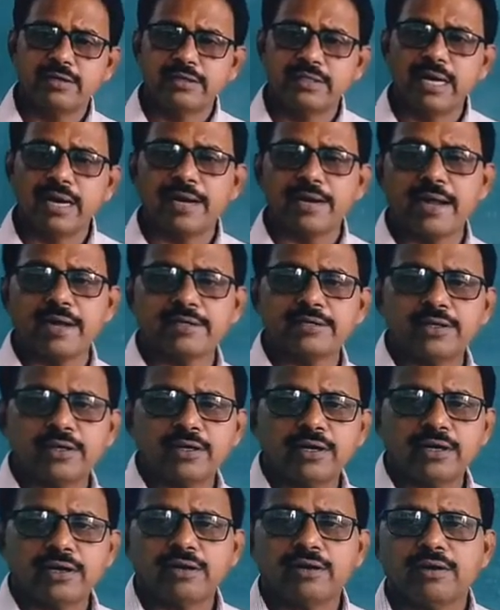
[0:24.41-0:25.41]
In that
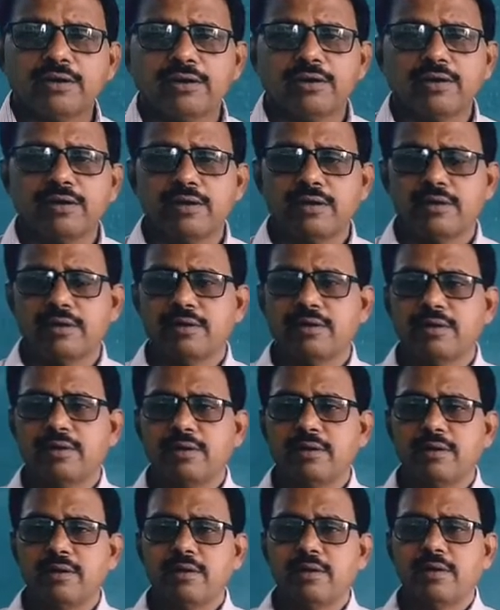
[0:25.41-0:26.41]
reaction
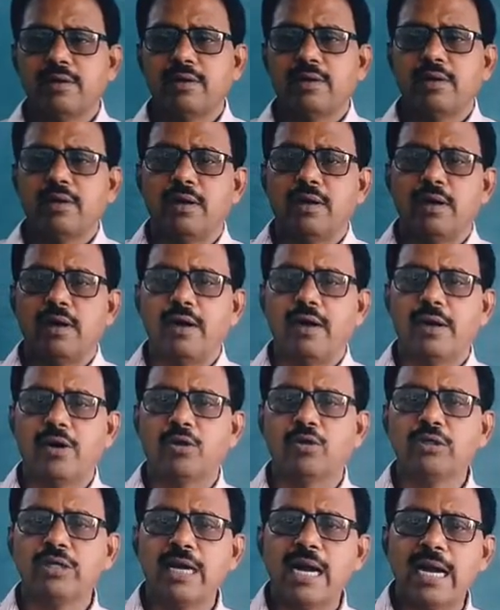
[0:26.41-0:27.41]

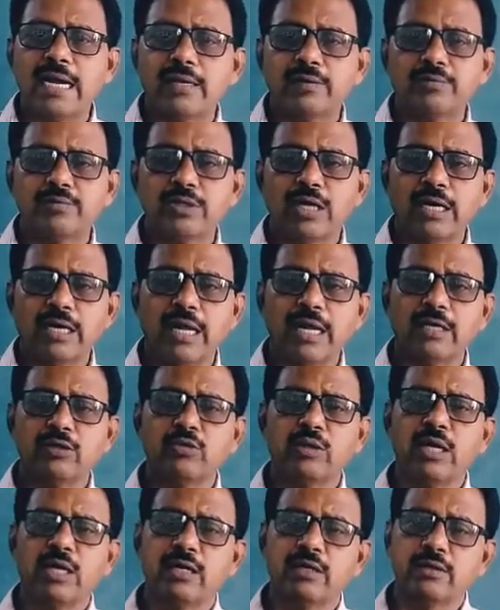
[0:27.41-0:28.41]
hydrogen atoms attached
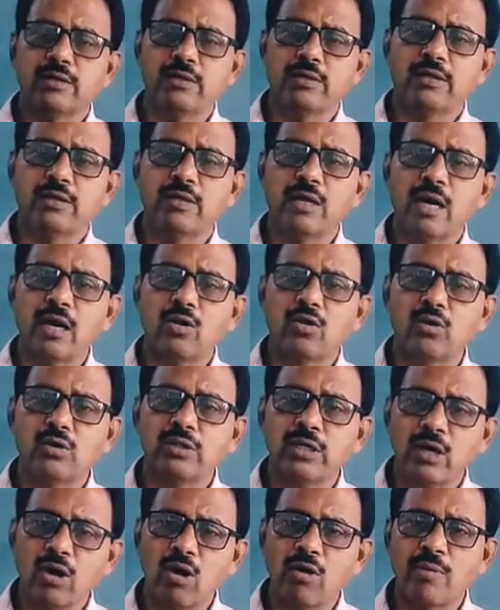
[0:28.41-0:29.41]
to that
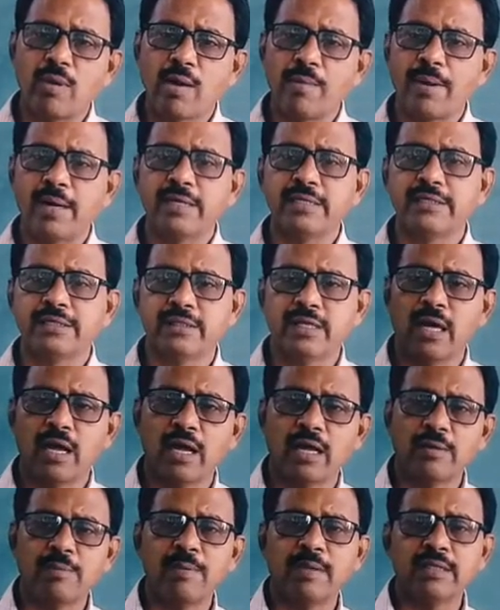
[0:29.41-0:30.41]
nitrogen of amines
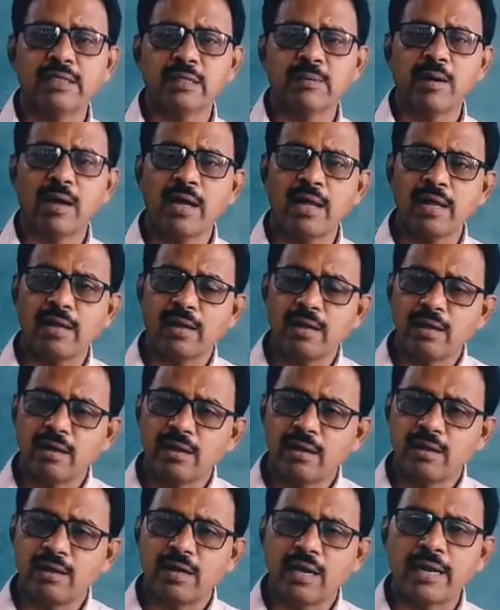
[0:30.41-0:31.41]
are replaced by
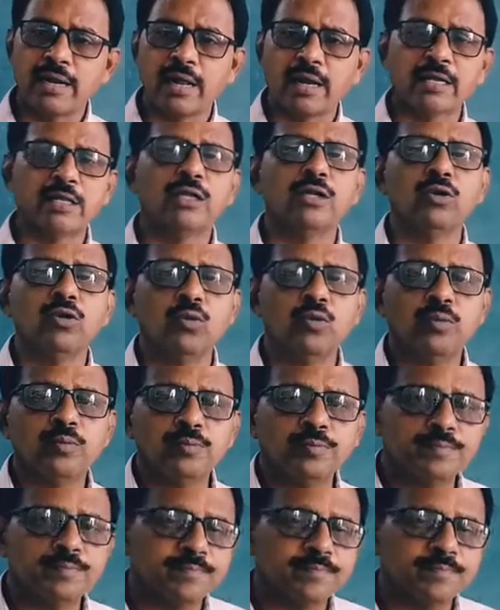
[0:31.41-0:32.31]
an alkyl group.